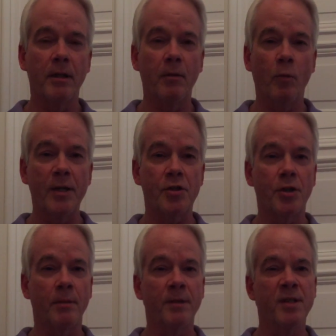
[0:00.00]
West
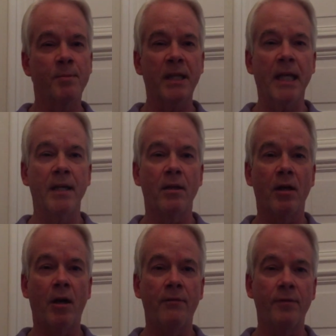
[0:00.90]
Germans began
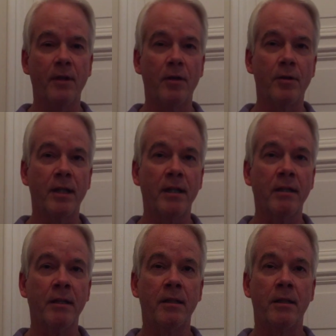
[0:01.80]
offloading
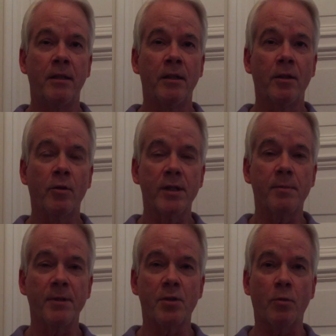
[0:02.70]

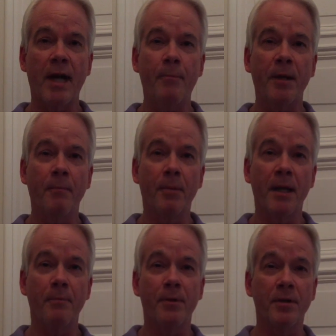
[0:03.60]
Christmas wrapping
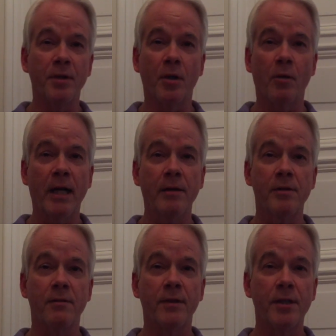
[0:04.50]
paper to crowds
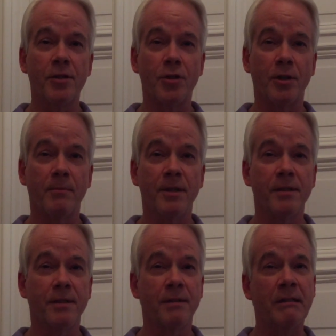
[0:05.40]
of East
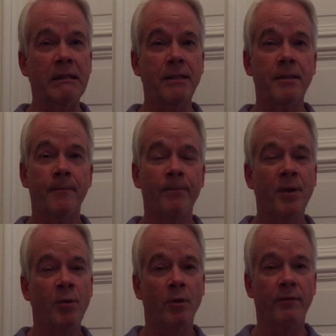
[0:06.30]
Germans
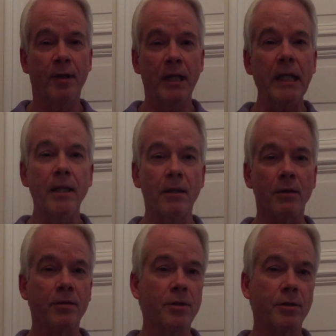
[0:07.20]
who were very eager
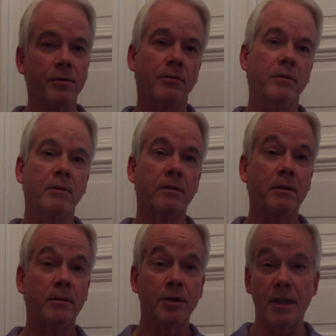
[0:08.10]
to
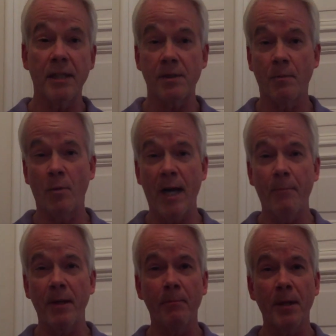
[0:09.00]
just get some
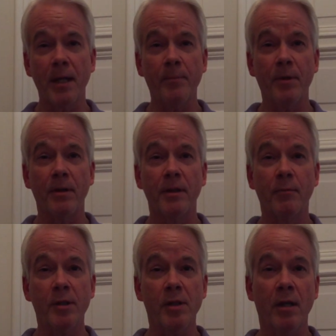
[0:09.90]
wrapping paper. And
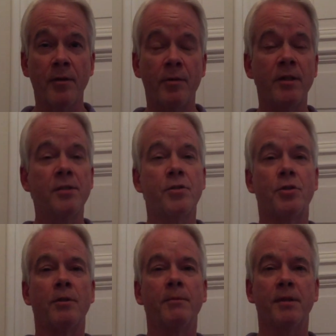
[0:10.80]
we saw other East
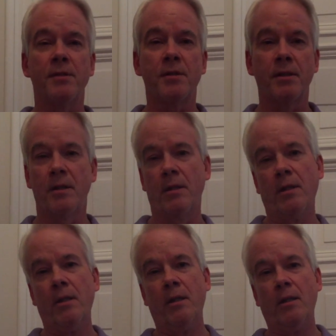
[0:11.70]
Germans
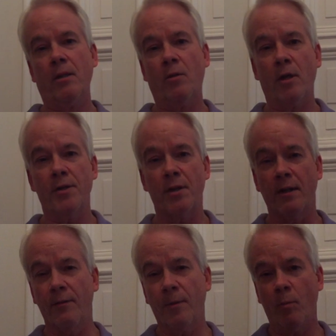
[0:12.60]
crossing
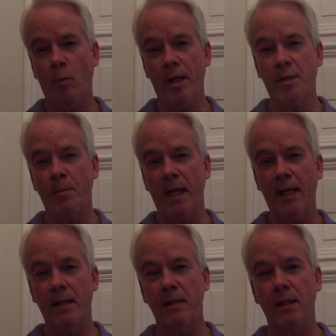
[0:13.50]
from west
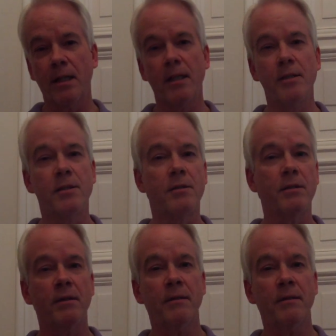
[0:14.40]
back into east